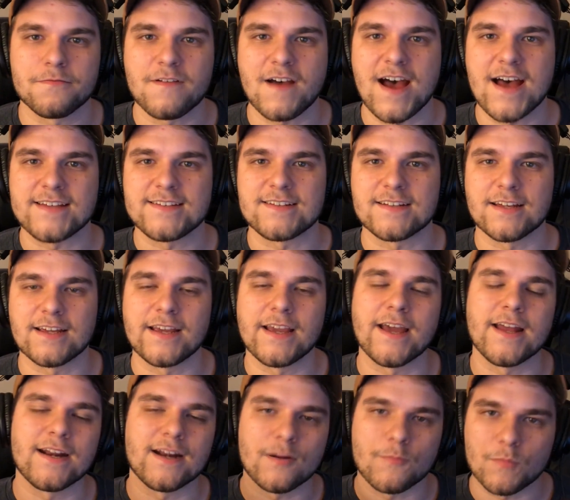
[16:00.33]
fasting
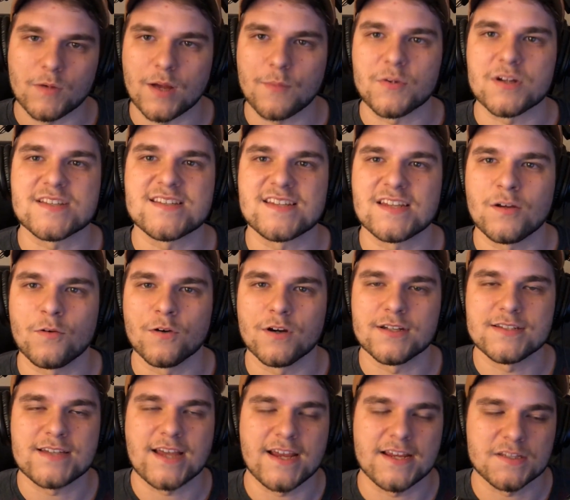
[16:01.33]
again, and I'm going to see where
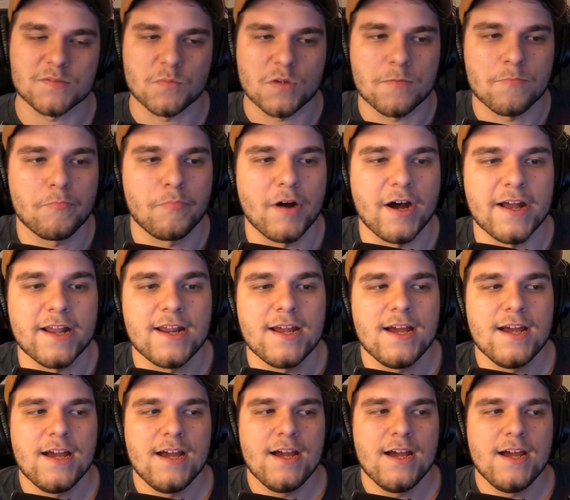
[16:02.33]
it takes me. But